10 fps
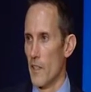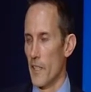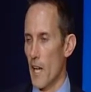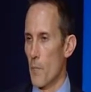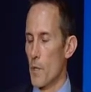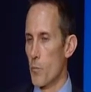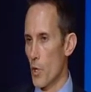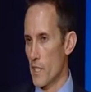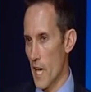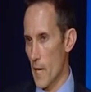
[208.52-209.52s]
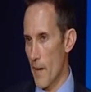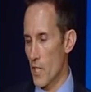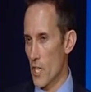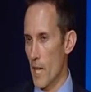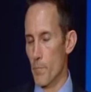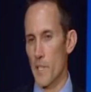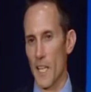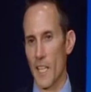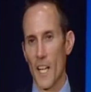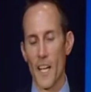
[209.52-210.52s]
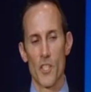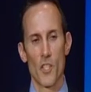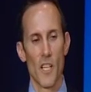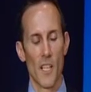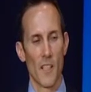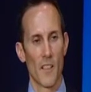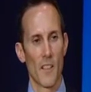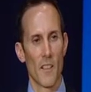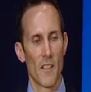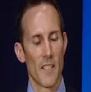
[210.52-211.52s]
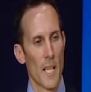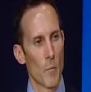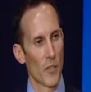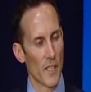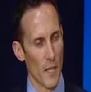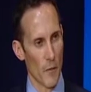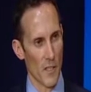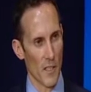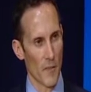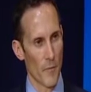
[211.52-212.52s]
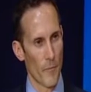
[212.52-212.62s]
The government brought down a budget update last year that doubled the deficit,